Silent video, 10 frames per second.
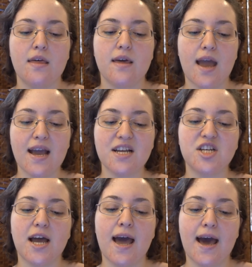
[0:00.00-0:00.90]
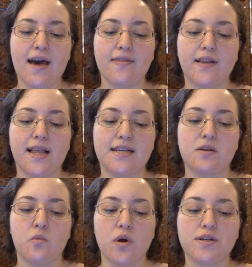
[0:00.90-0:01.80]
The age I had the last
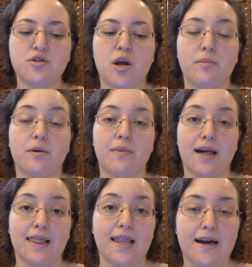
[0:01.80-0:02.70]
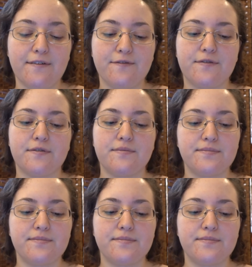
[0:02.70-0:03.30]
and worst trauma of my life.